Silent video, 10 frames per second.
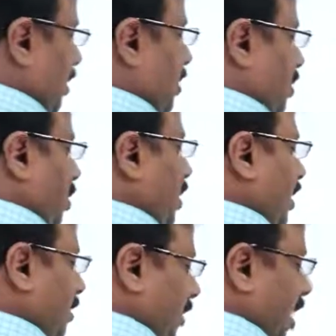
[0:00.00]
here all are
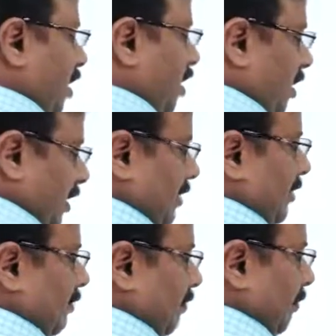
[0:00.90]
in parallel, right?
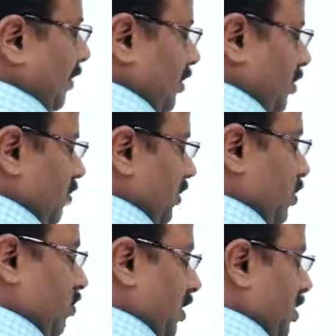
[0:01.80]
Switch
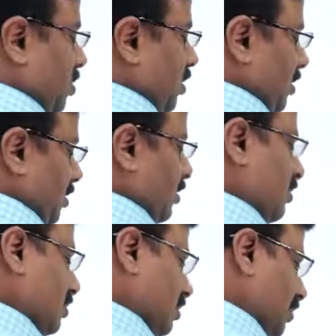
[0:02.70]
1 is on,
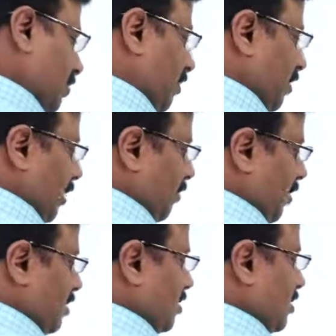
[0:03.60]
the power
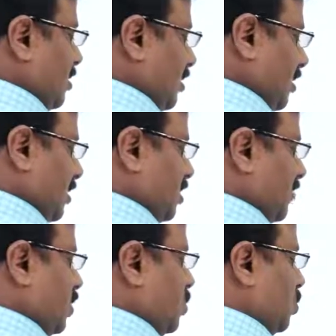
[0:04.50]
bypasses.
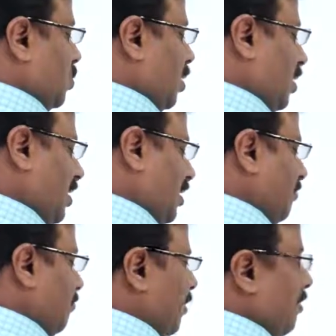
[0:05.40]
Switch 2 on,
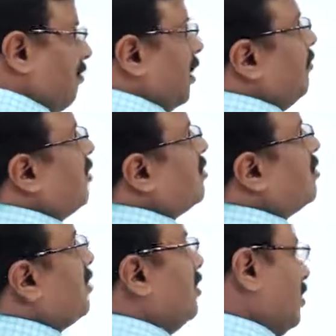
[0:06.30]
power
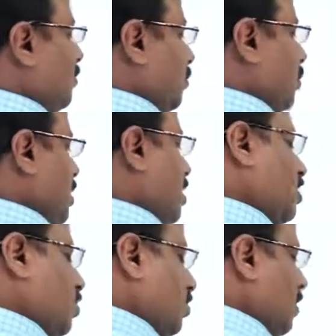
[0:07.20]
bypasses. Both are
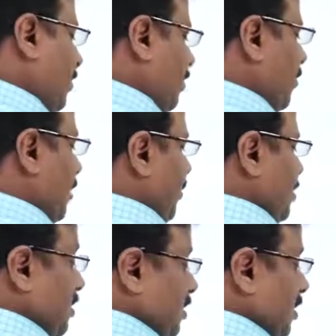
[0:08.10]
on, the power
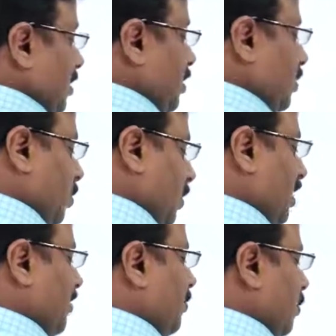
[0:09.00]
bypasses.
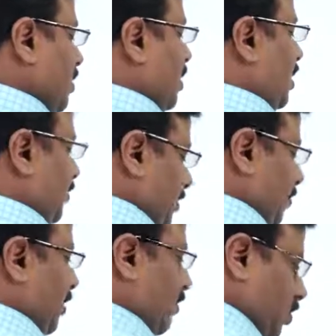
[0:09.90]
Only when both are off, the
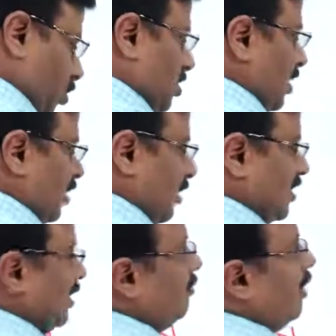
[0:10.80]
power goes like
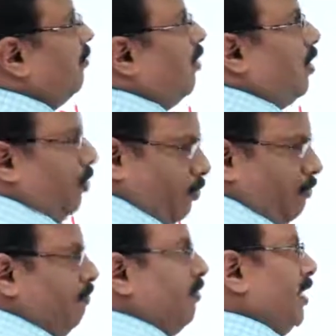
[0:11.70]
this and the bulb will glow.
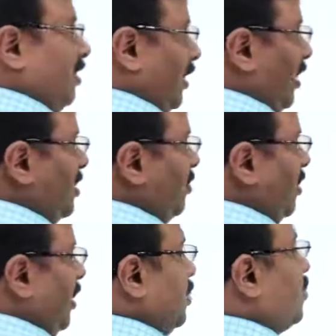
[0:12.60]
That is how the
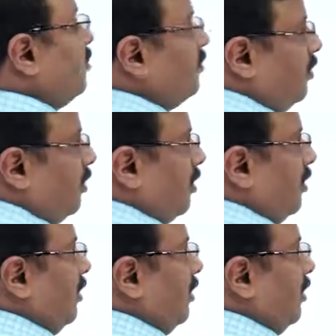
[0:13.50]
relation of NOR.